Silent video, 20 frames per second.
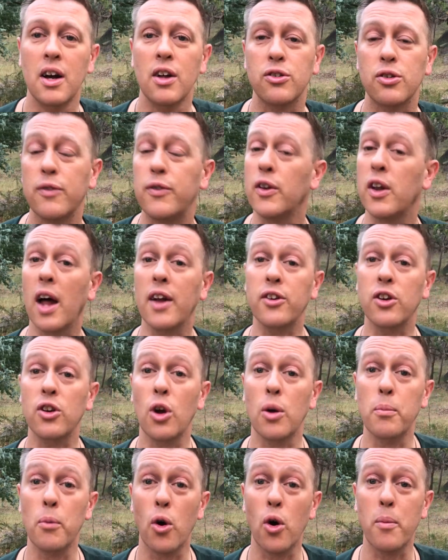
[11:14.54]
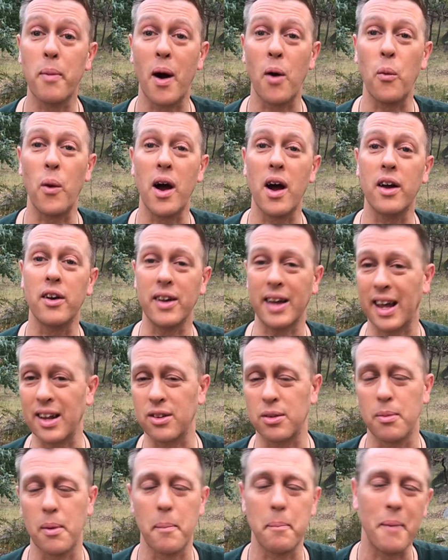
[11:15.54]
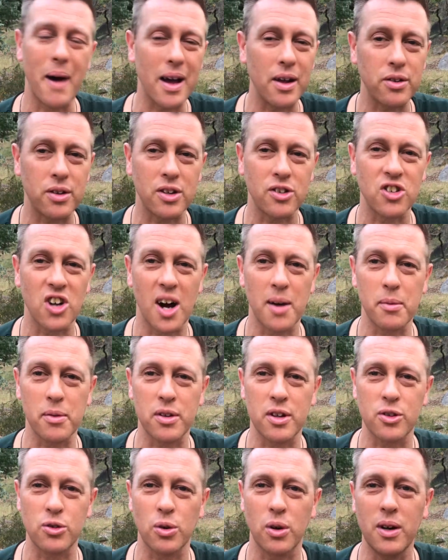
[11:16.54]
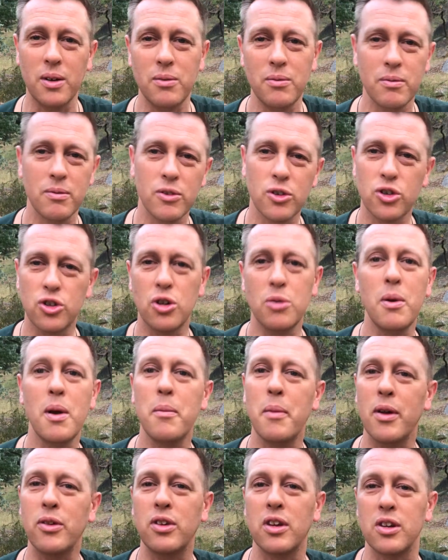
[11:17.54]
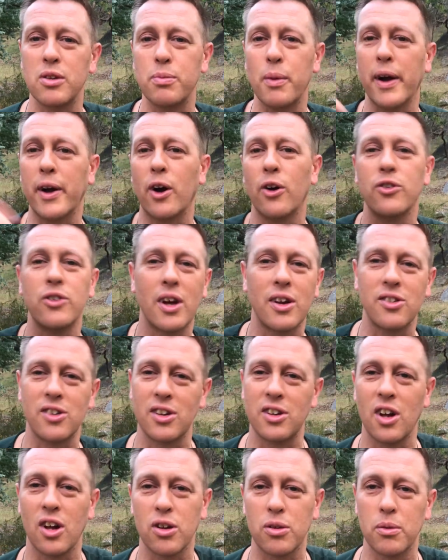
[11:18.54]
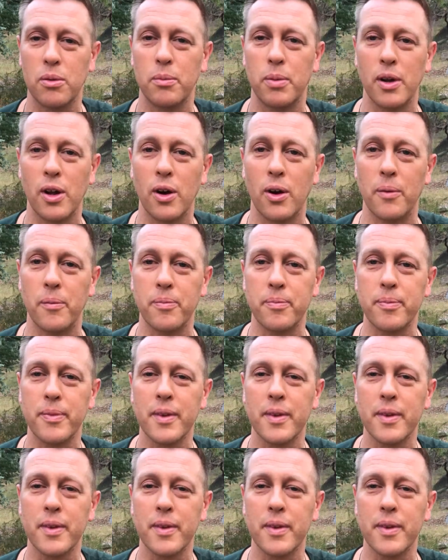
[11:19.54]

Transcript: So if you'd like to know more about where to get some amazing thyme essential oil, shoot me a message. My contact details are below.